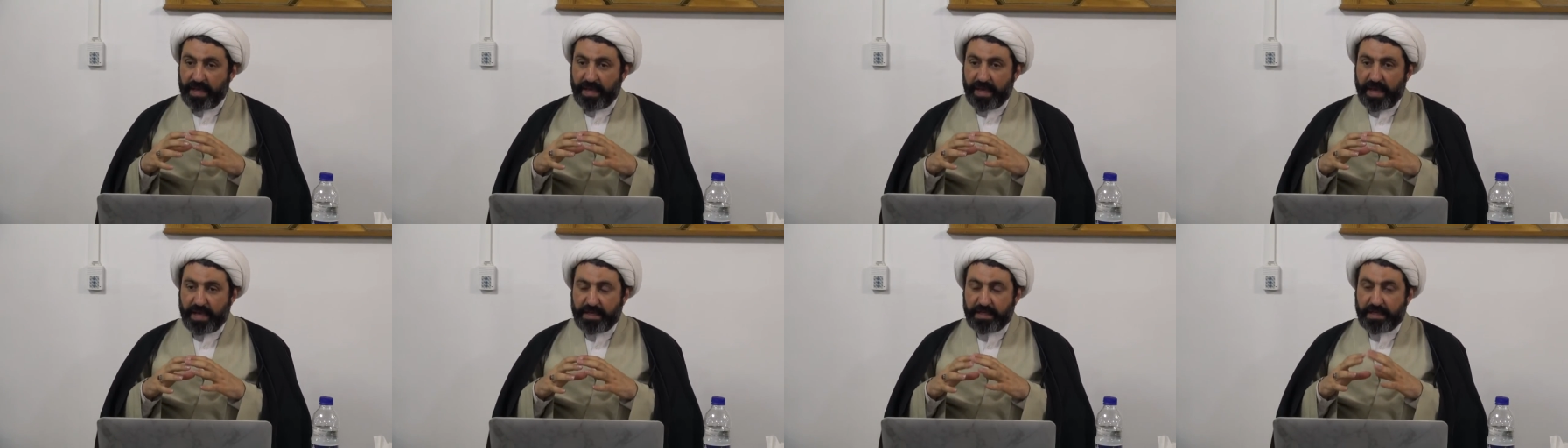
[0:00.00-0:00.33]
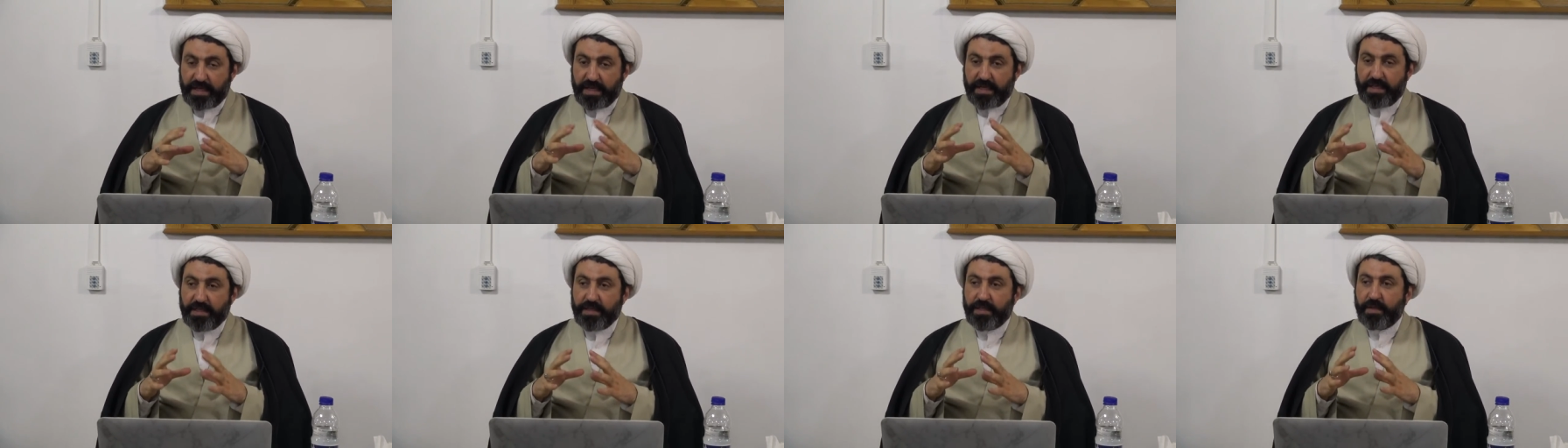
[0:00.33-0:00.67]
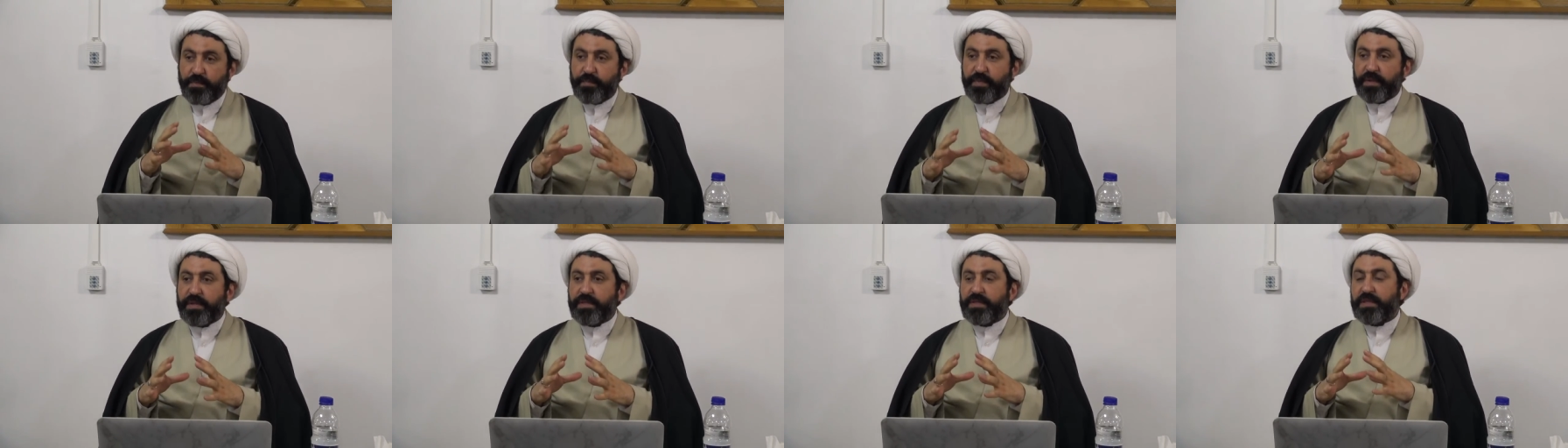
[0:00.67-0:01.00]
an
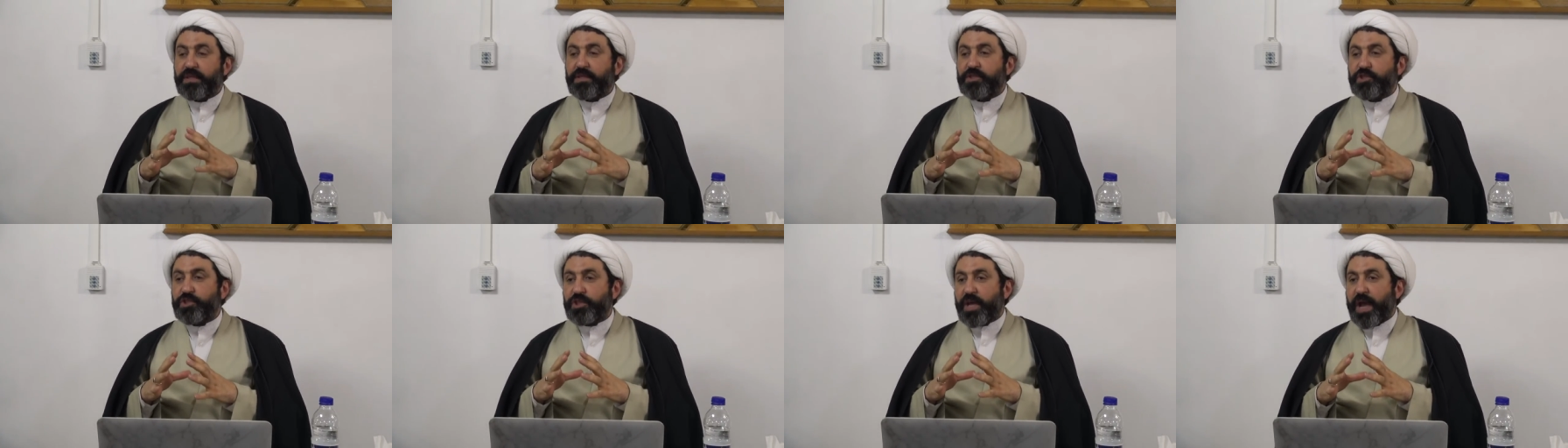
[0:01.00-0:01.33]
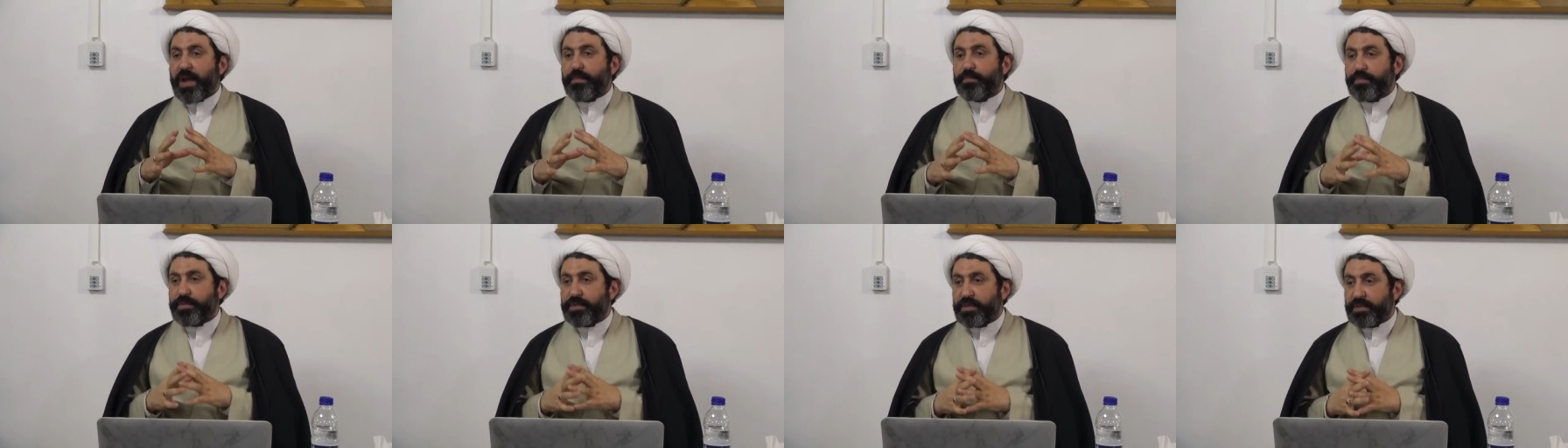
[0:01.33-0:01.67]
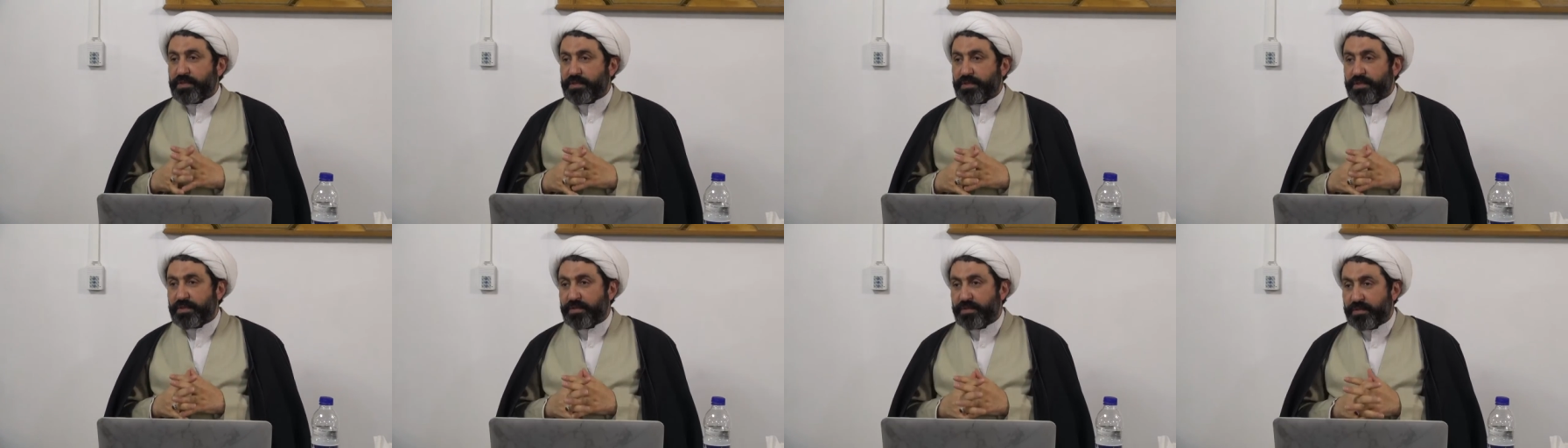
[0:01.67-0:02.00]
independent
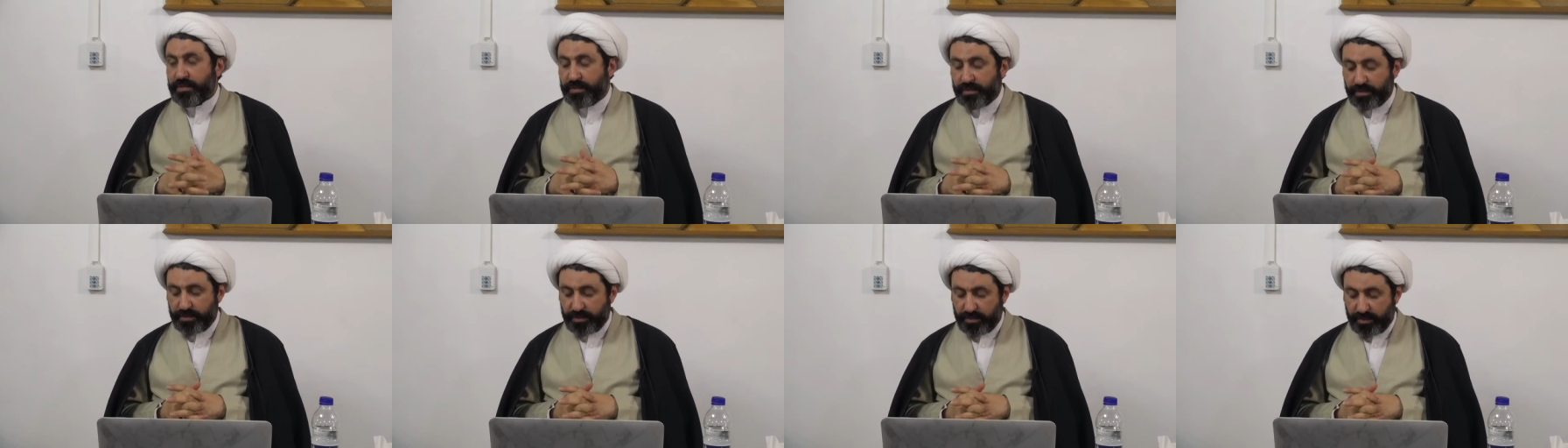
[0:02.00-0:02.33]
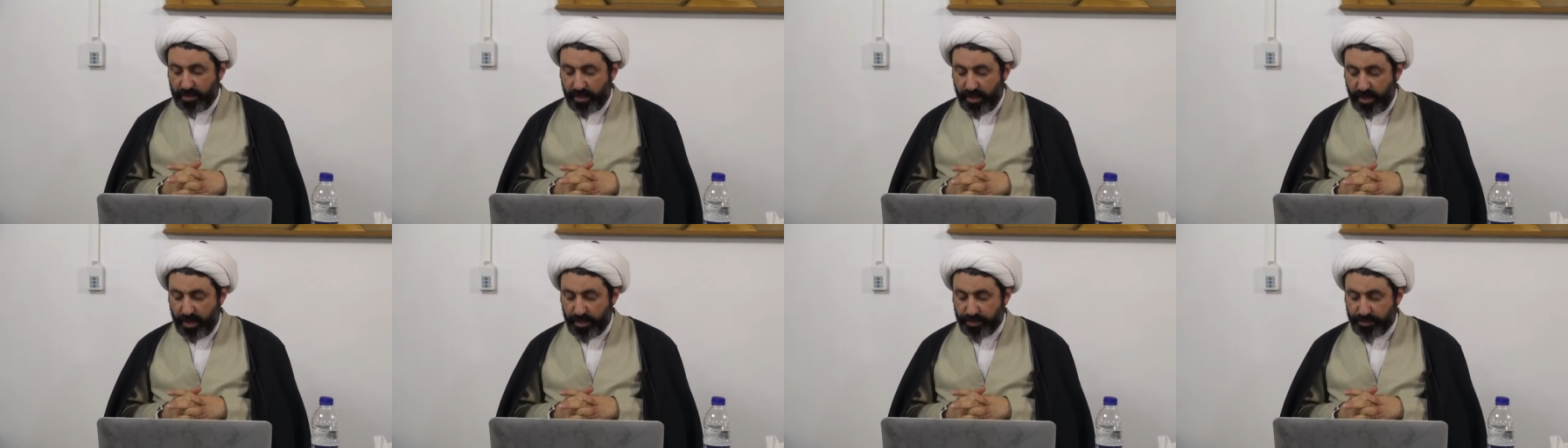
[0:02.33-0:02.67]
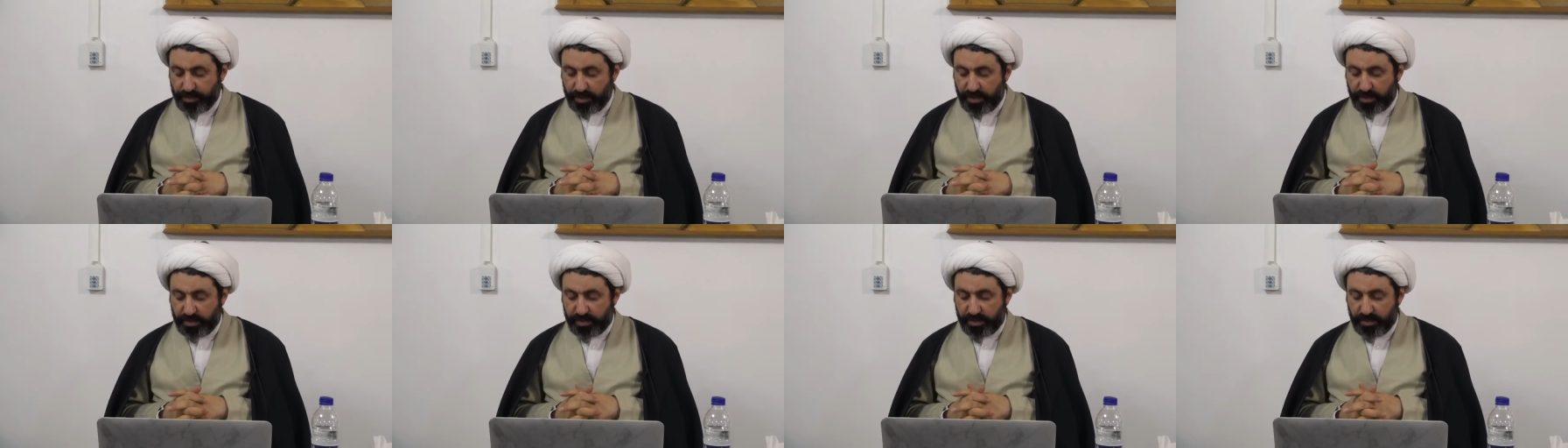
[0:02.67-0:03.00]
chapter on
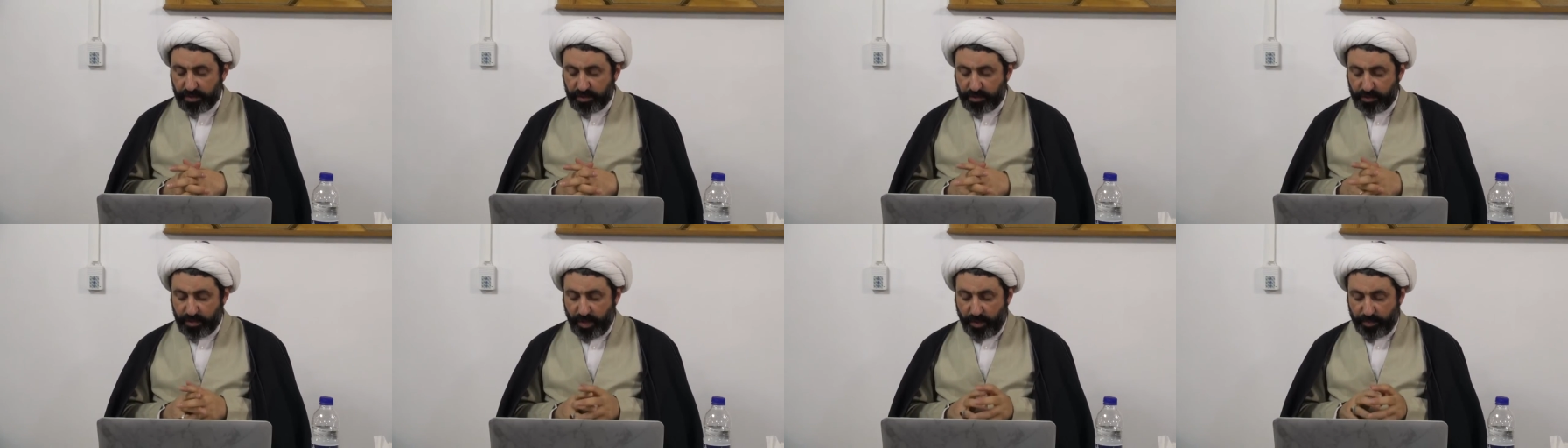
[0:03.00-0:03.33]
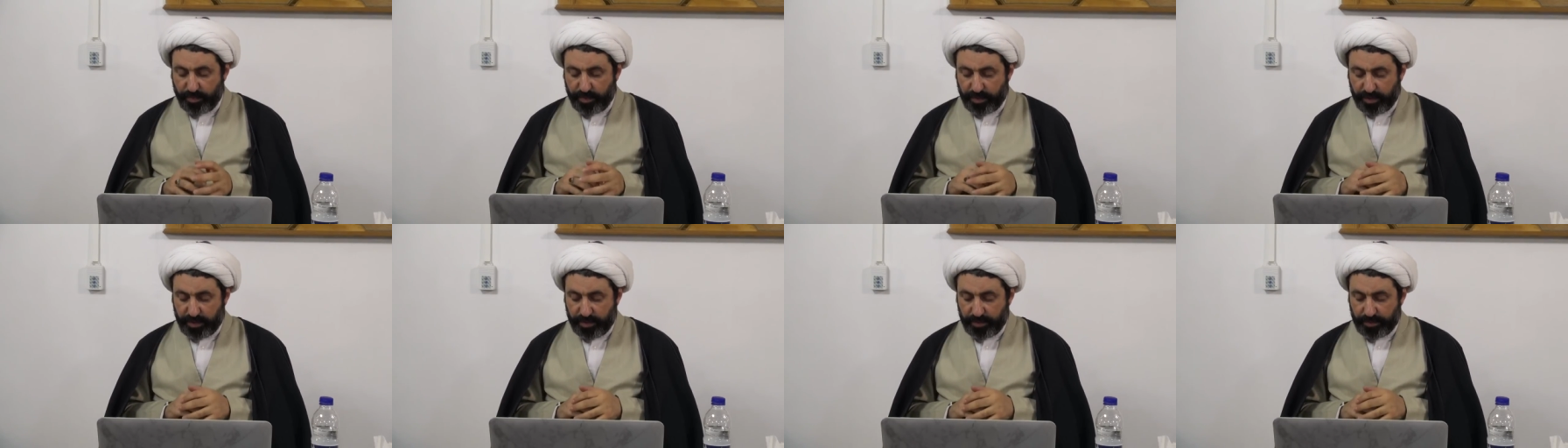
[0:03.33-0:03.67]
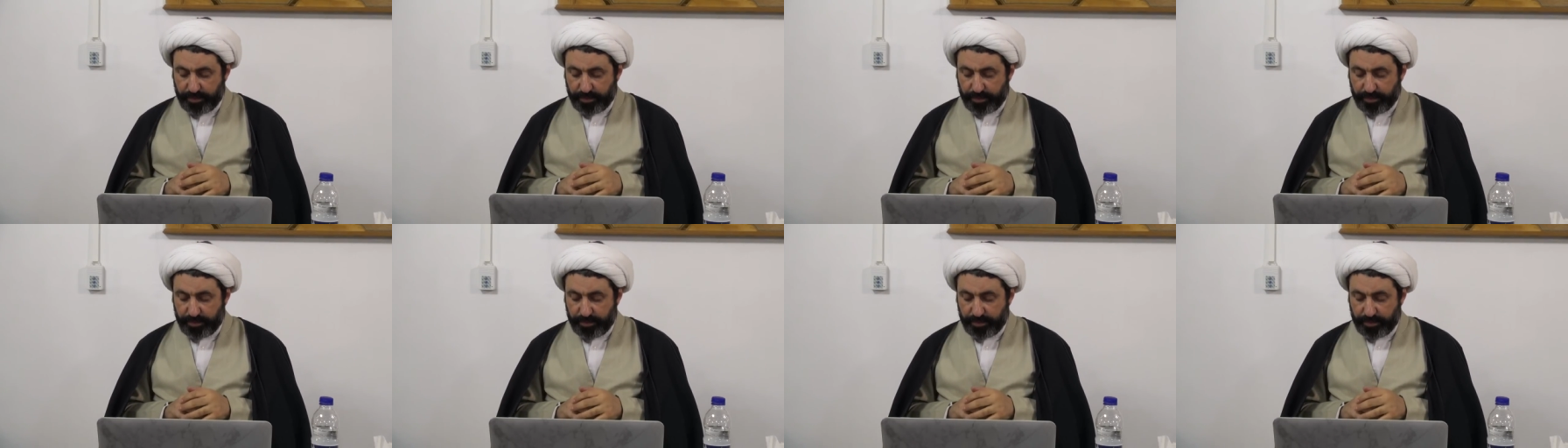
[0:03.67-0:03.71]
this topic.